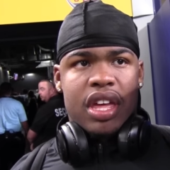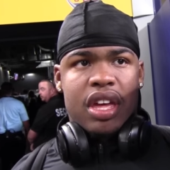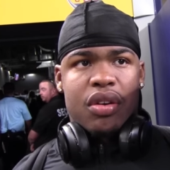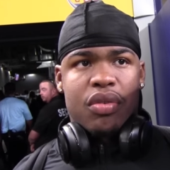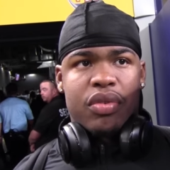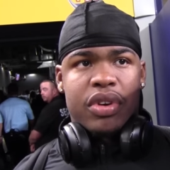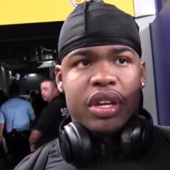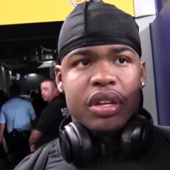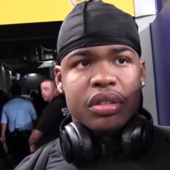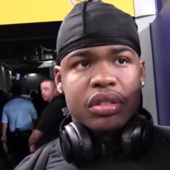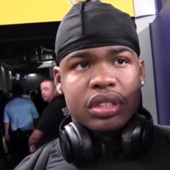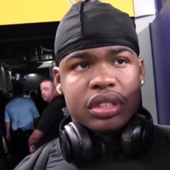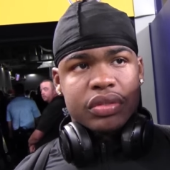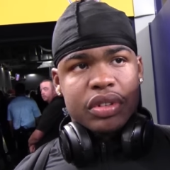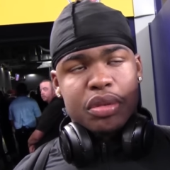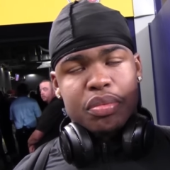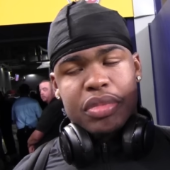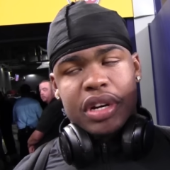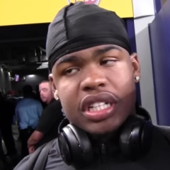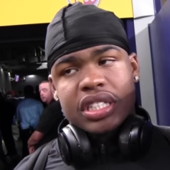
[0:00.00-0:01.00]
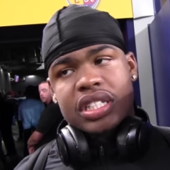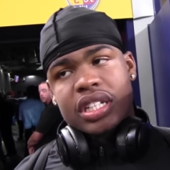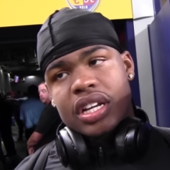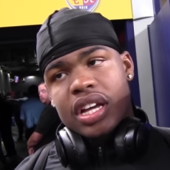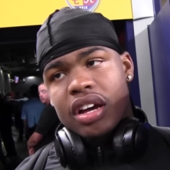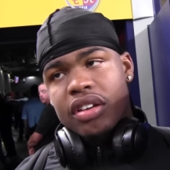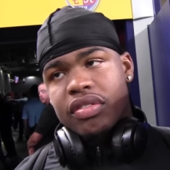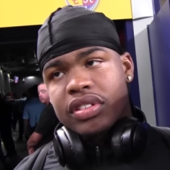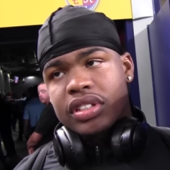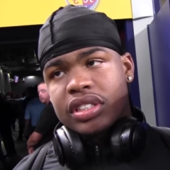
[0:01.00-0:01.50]
and we bust the
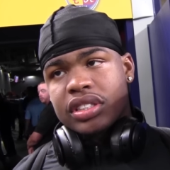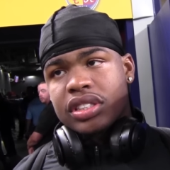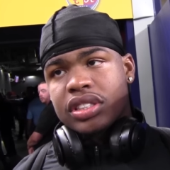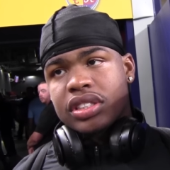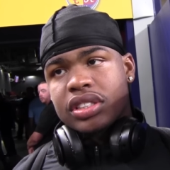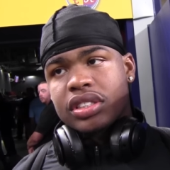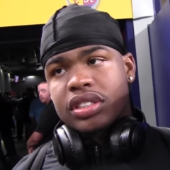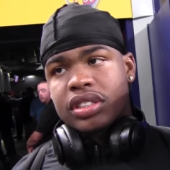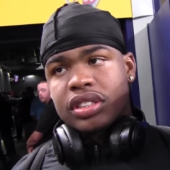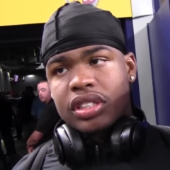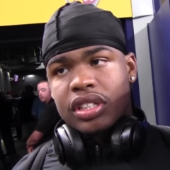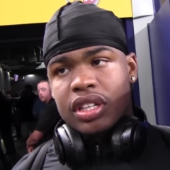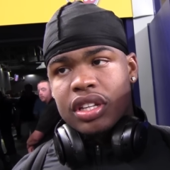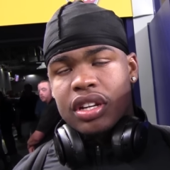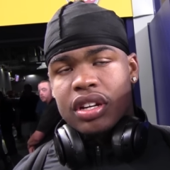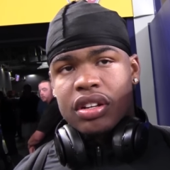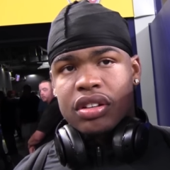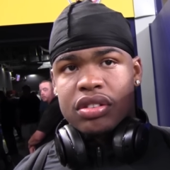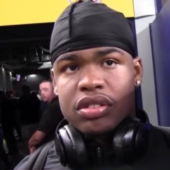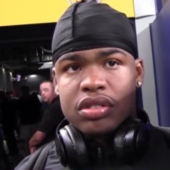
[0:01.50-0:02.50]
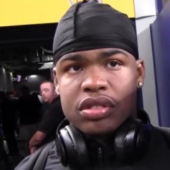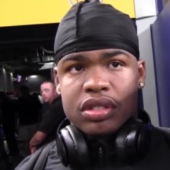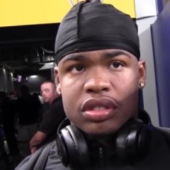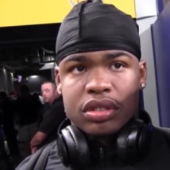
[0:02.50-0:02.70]
coverage, you know,